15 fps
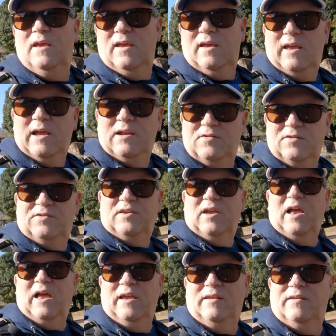
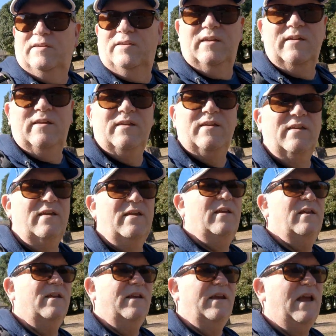Exercise.
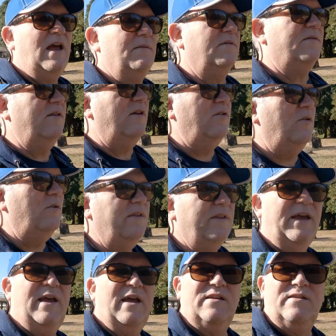Yeah, still doing
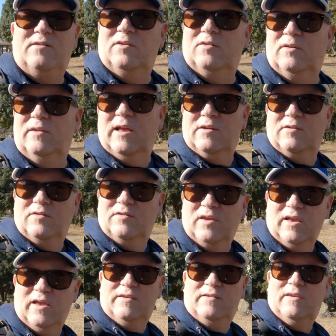that. Still doing the
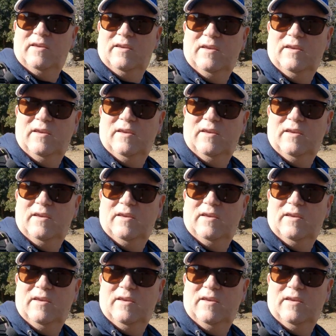exercise.